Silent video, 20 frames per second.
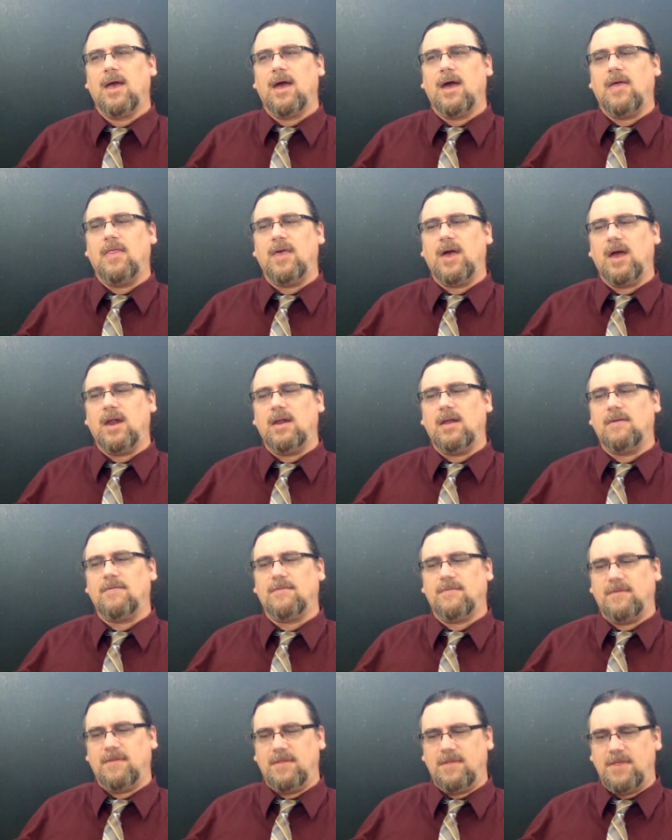And then
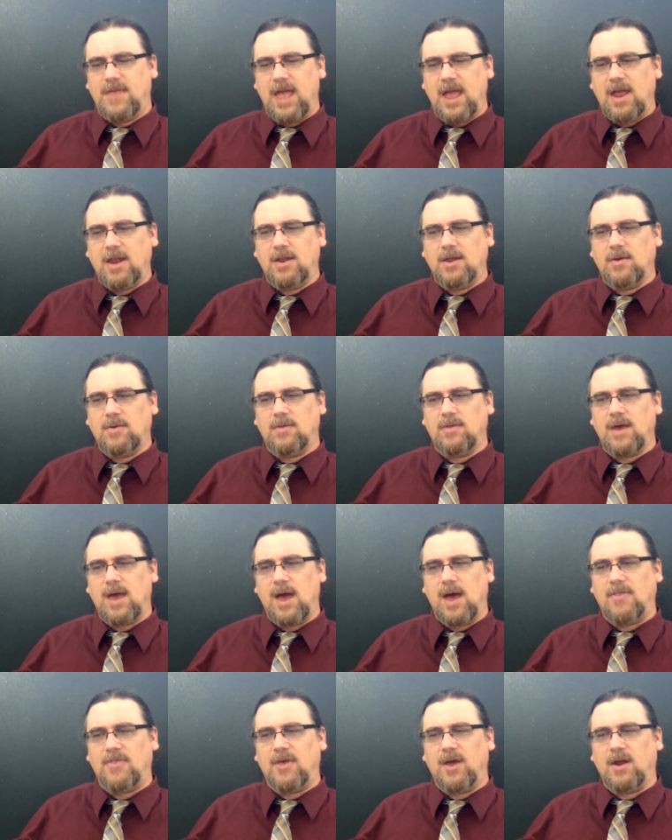if they do that,